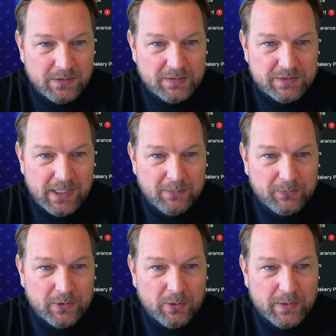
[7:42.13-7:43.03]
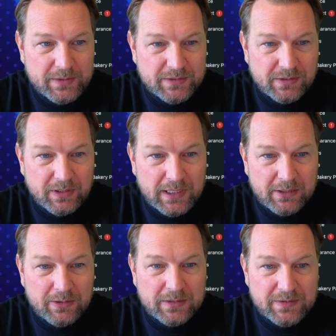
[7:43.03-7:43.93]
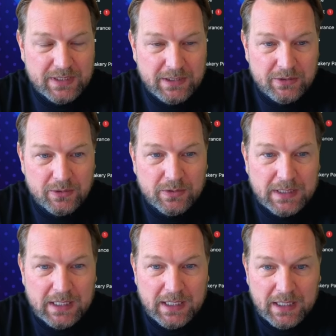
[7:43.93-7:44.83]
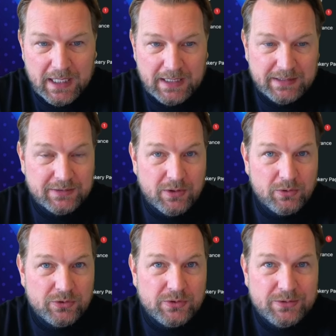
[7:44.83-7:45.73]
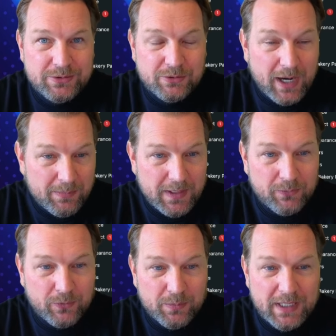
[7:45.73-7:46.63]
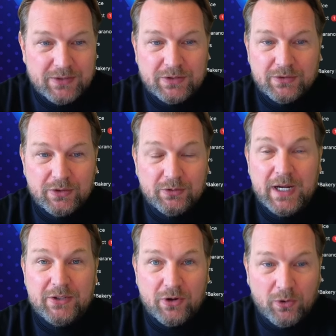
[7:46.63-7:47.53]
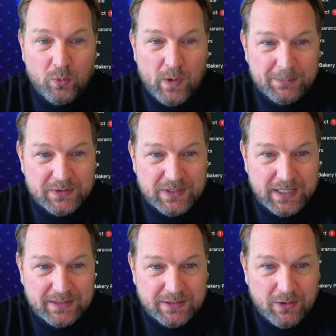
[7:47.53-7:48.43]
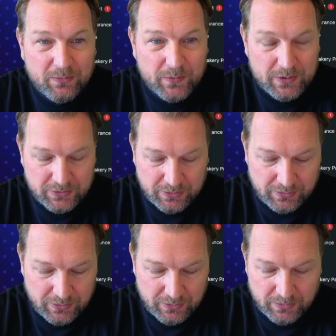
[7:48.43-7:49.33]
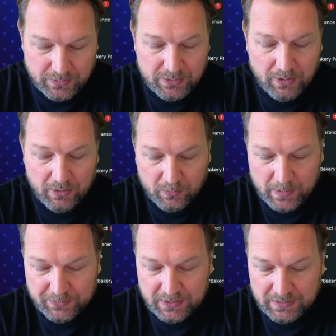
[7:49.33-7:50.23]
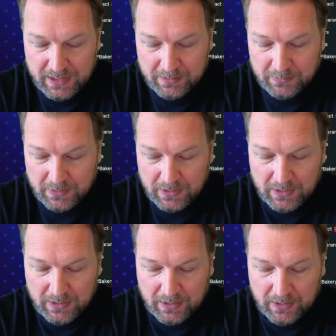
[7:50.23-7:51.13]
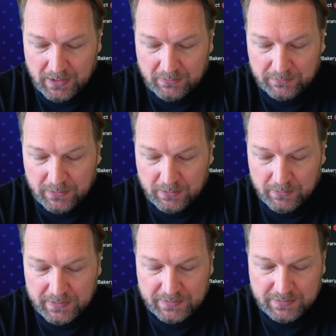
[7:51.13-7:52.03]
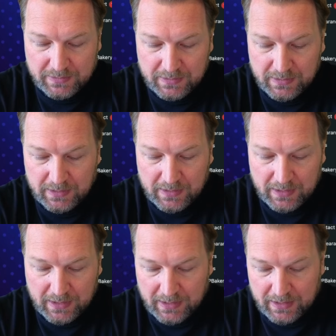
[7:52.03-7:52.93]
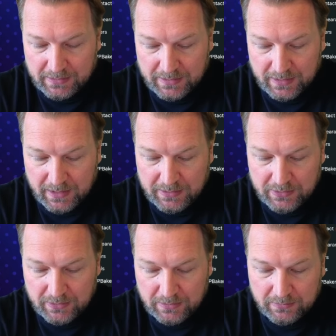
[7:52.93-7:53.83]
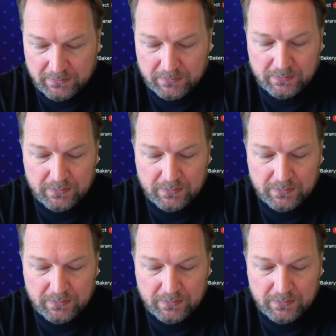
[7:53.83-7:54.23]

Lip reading: You type florist, you click on continue, and it's going to grab the information to create your website. So first you do your website name, florist and an angel,